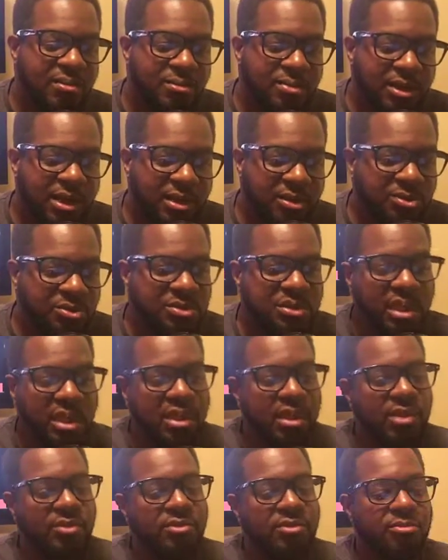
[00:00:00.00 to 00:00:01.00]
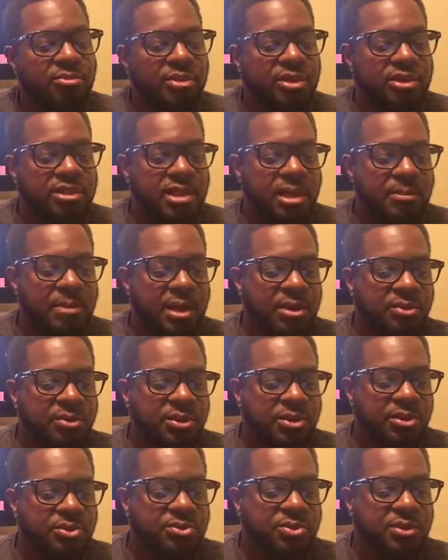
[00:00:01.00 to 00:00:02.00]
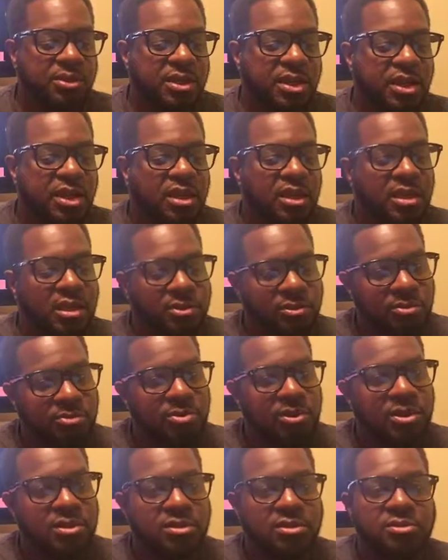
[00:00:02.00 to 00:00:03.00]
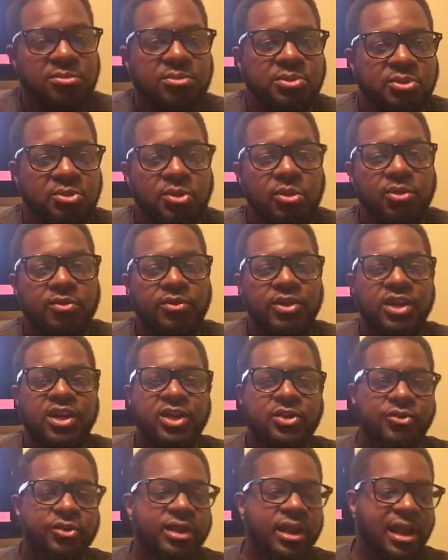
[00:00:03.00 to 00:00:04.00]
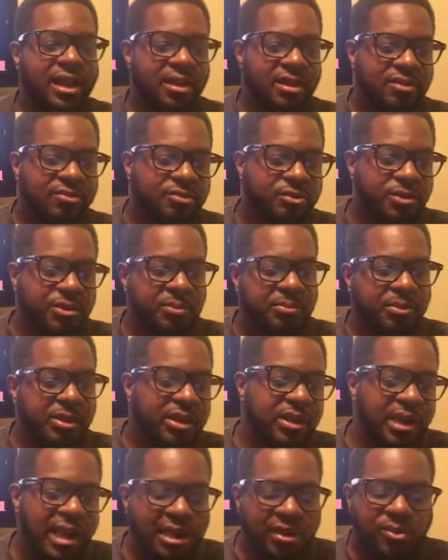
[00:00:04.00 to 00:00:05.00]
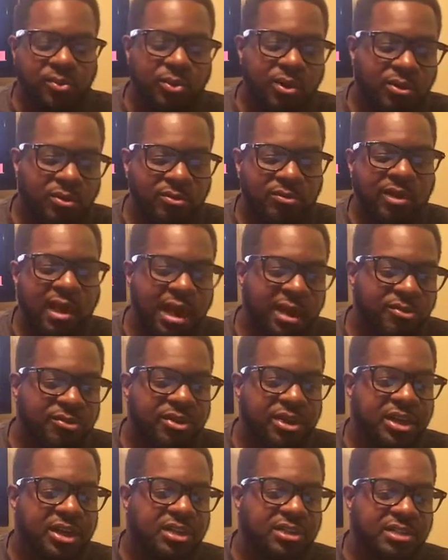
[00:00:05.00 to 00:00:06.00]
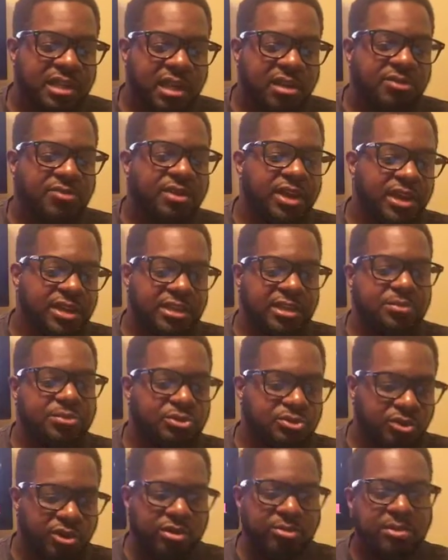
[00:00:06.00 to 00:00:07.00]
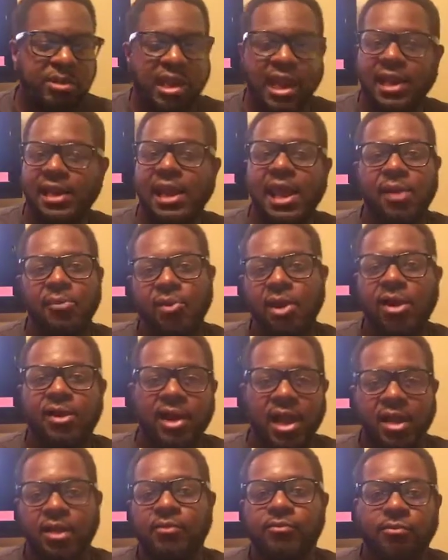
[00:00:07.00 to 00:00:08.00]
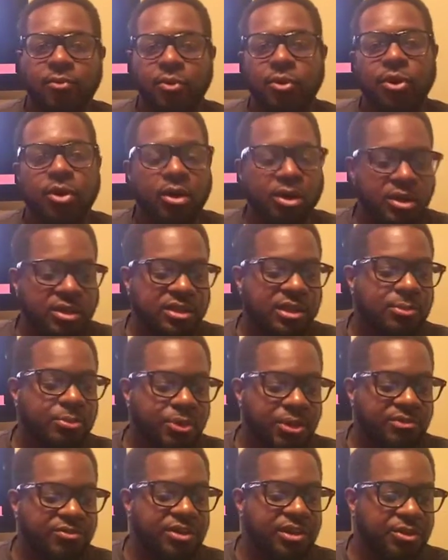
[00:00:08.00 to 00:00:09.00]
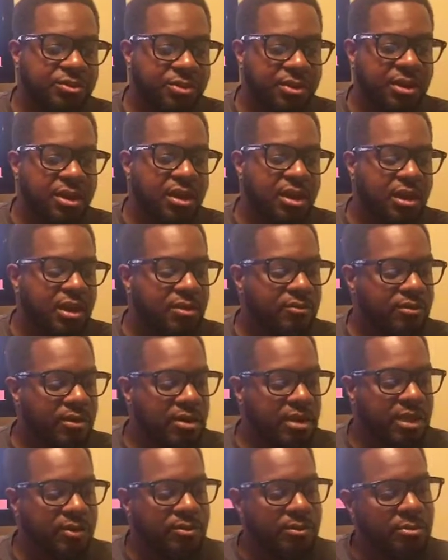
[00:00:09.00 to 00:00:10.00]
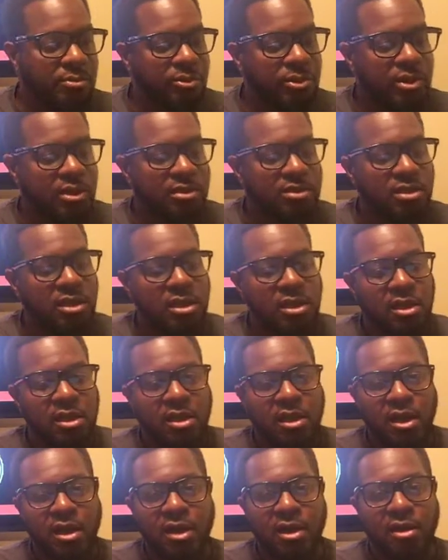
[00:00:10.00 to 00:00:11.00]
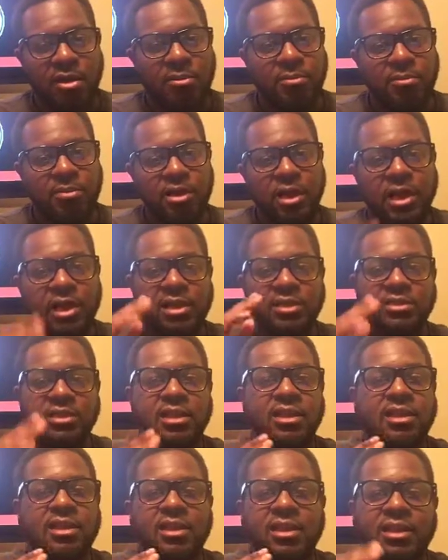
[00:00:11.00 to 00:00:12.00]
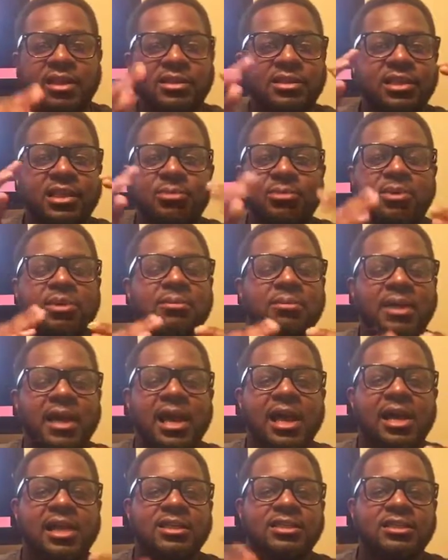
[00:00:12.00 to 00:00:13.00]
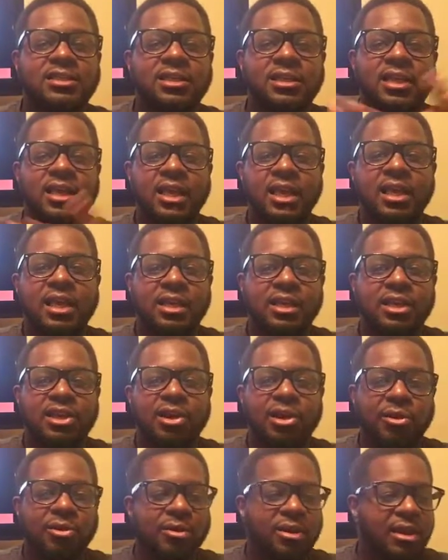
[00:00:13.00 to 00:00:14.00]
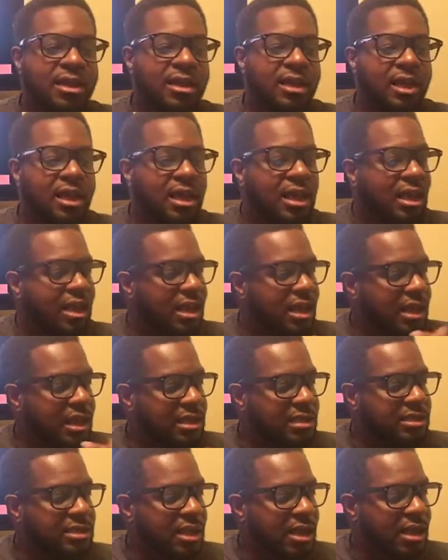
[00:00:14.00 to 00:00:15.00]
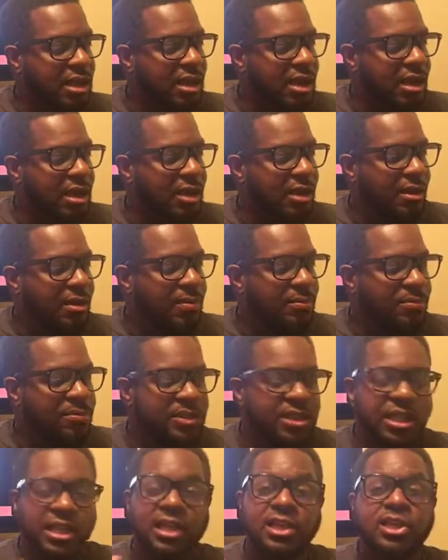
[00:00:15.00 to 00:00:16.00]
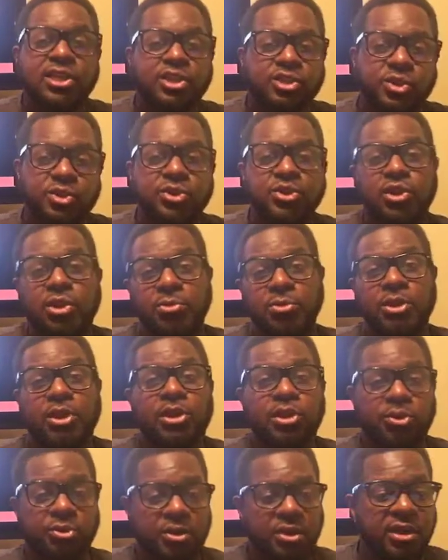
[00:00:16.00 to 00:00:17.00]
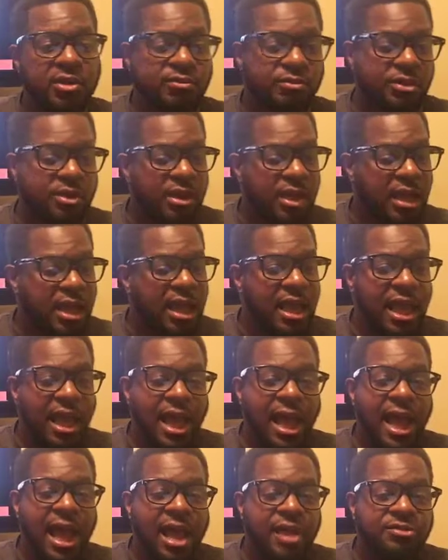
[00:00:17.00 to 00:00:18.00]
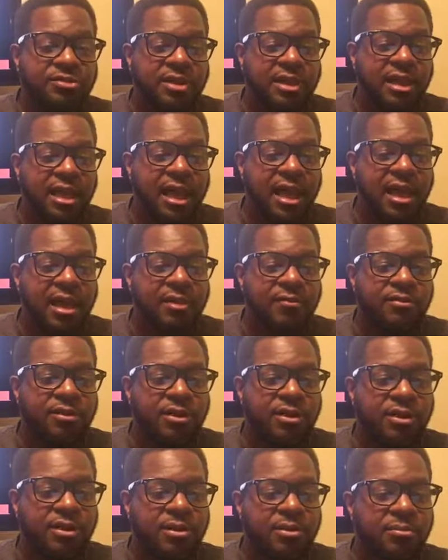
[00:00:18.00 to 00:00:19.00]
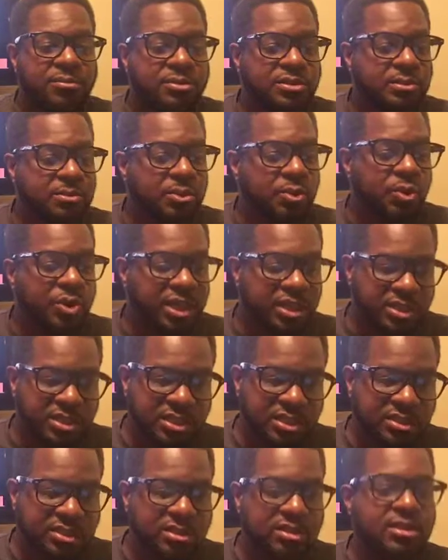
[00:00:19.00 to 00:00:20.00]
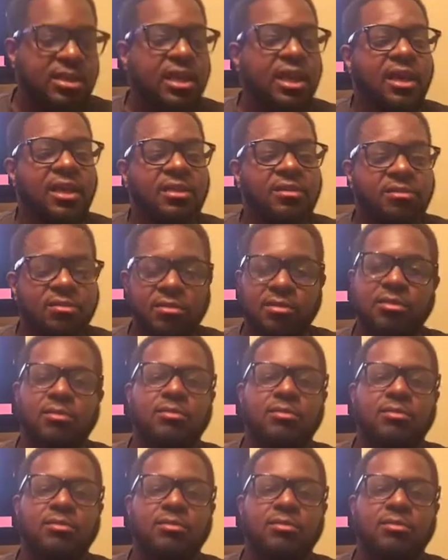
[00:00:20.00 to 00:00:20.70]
But I do say Cleveland Breeze come out on this one. Cleveland Breeze has been going over 100. I look for him to be in like the 105 range, and I look for A-Team Destroyer to be like around 94, a 10-point victory for Cleveland Breeze. Like I say, let's keep it up, guys. And currently, like I say, to end this show is going to be a little different. I actually have some questions that